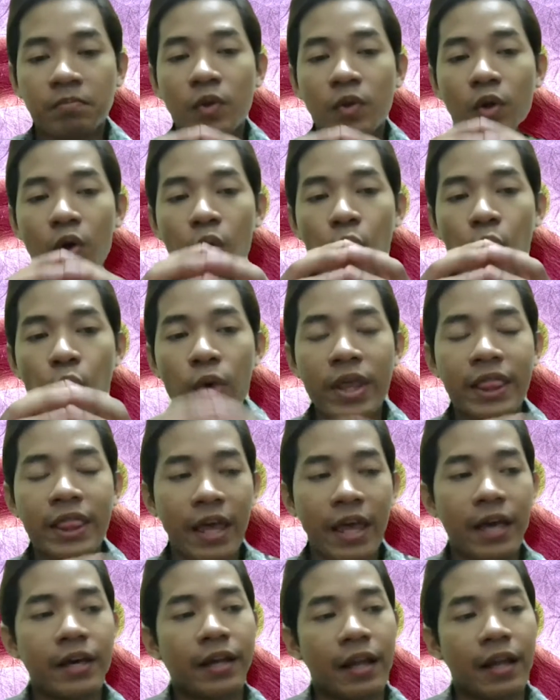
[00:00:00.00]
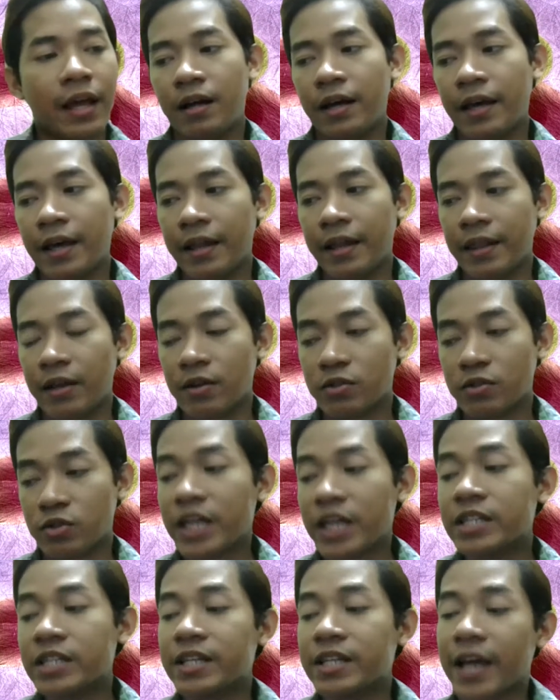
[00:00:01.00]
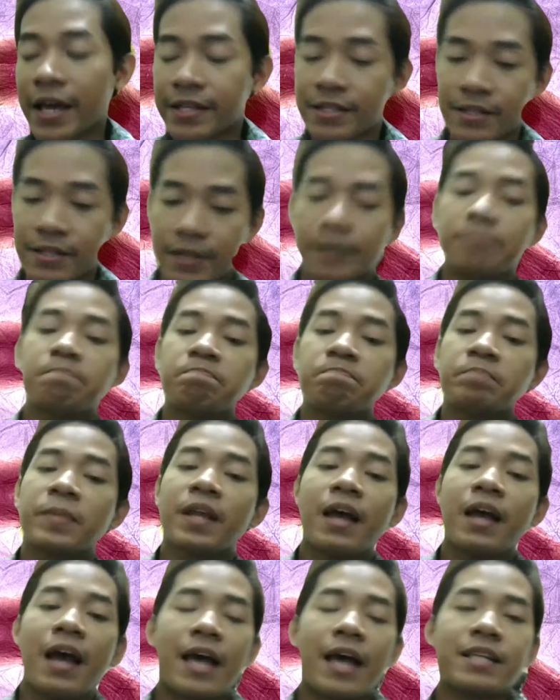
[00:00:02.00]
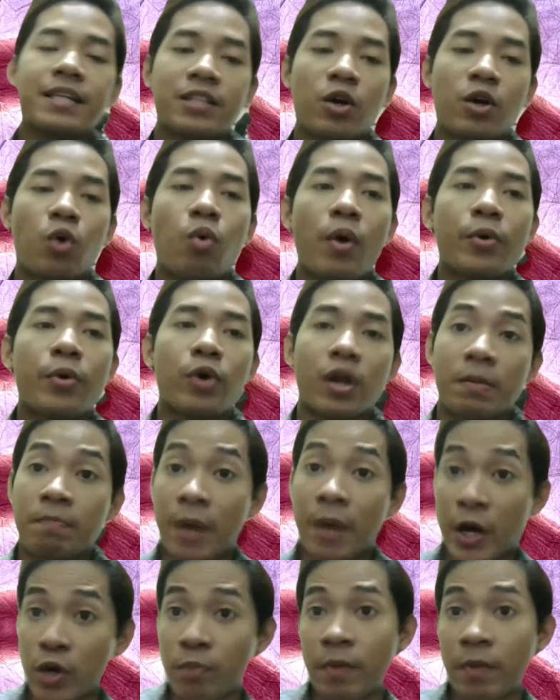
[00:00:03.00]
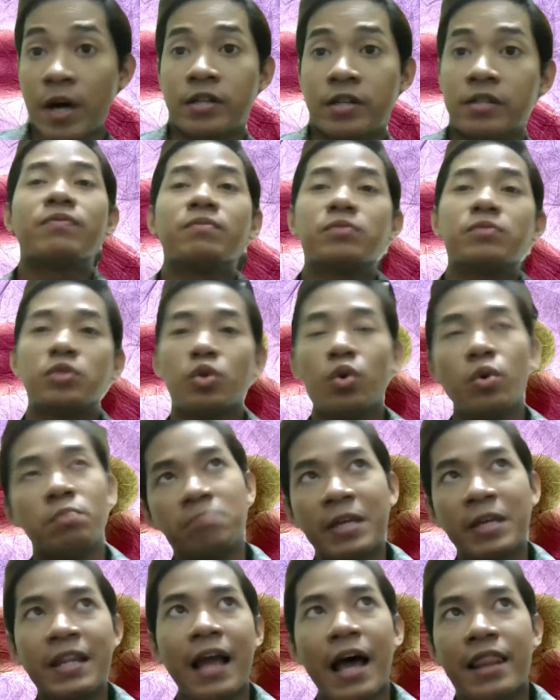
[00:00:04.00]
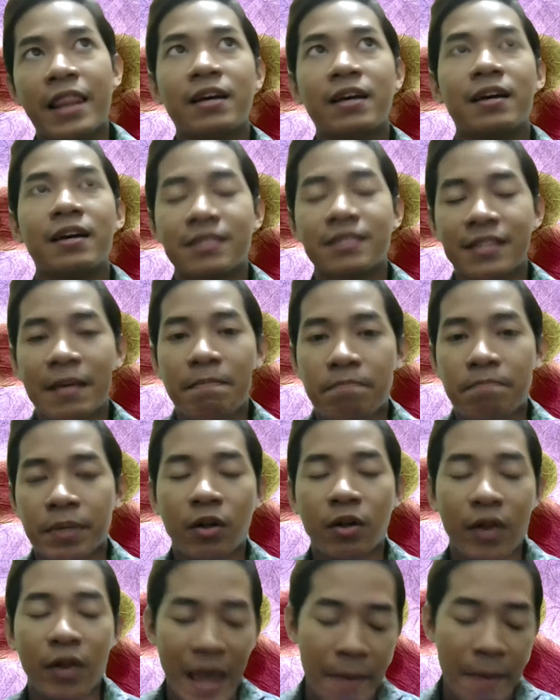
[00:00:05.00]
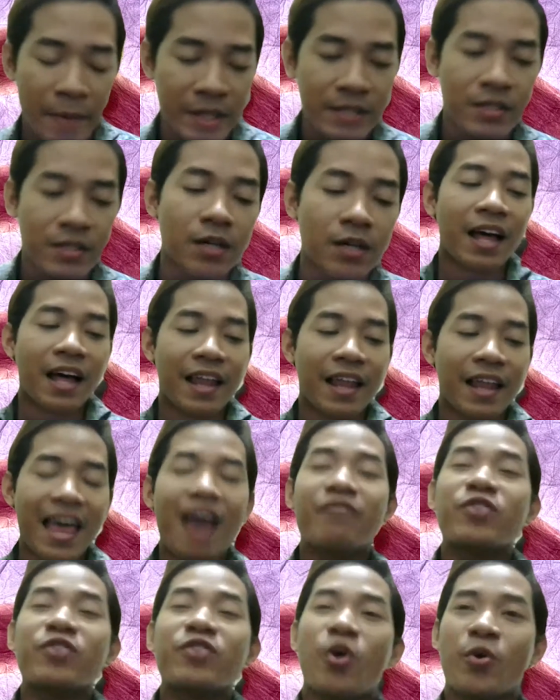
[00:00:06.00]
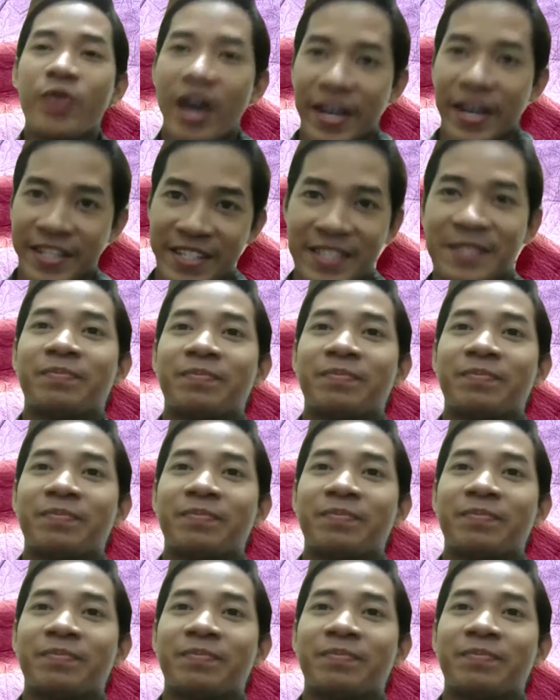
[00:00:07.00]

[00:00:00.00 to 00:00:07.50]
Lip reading: We take like each cancer has their own what we call the biomarkers. So in other simple or layman term, they have their own ID.